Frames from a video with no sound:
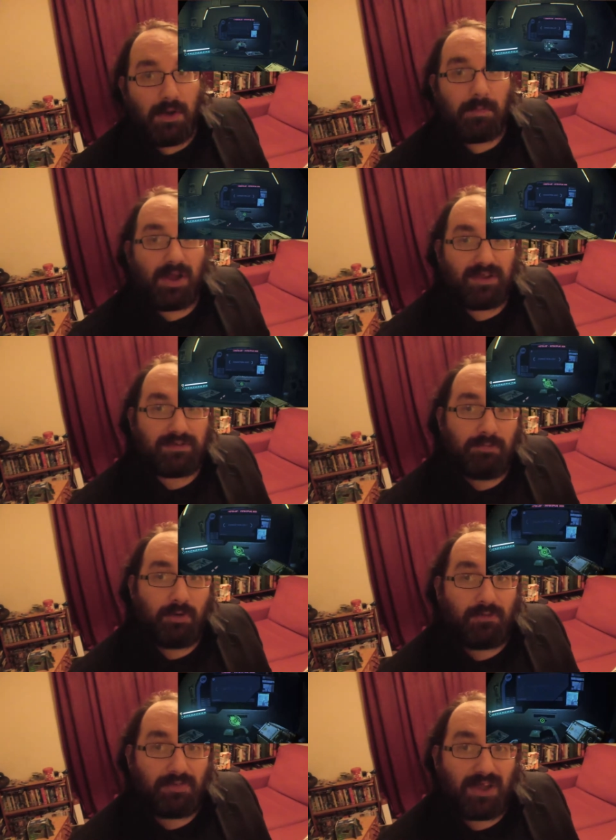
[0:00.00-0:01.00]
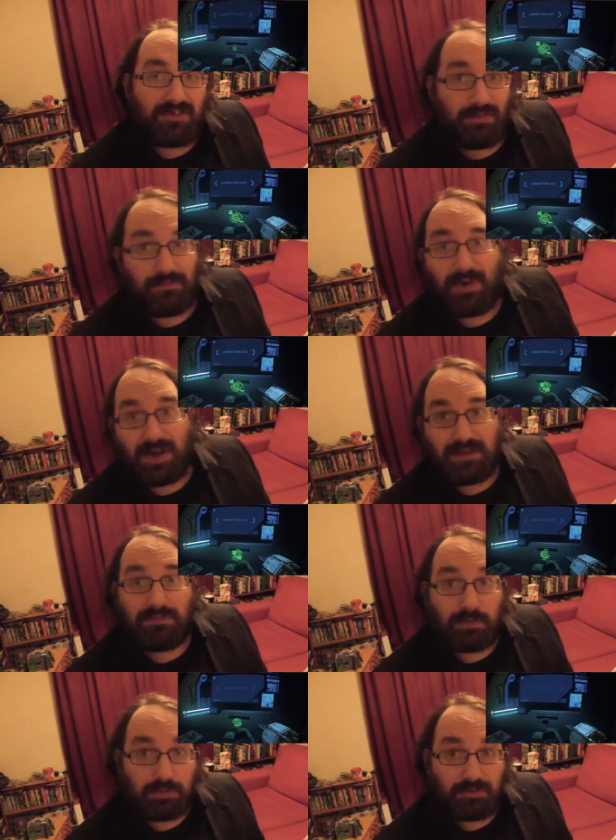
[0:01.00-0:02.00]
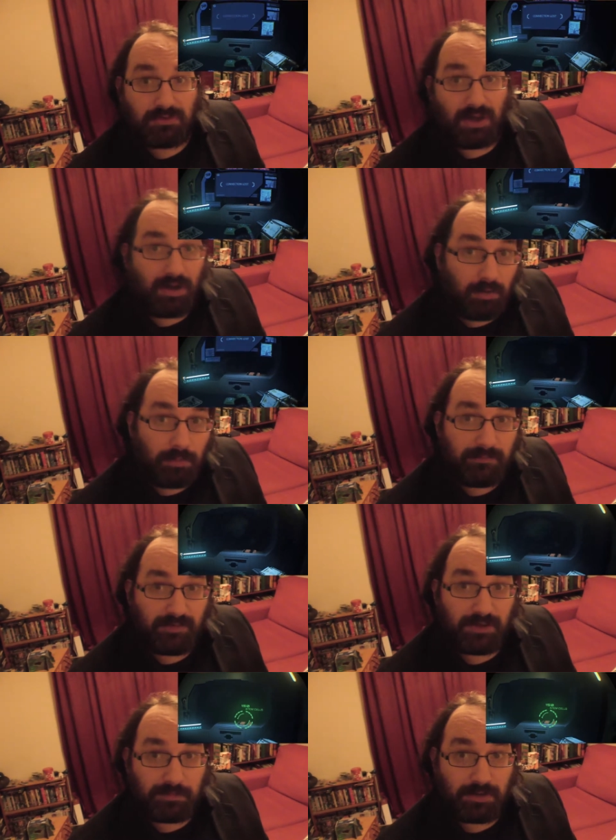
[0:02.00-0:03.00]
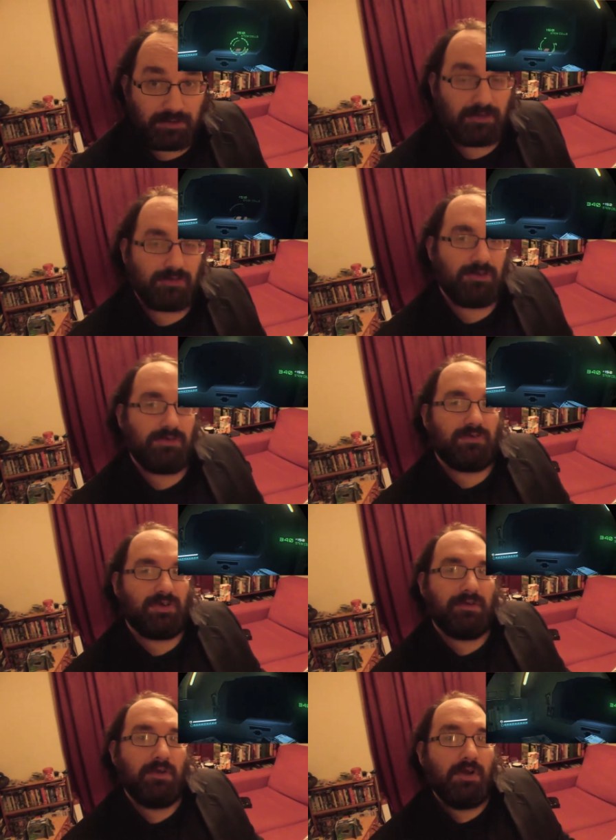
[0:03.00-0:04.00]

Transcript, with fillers: but it's more of a survival style first person shooter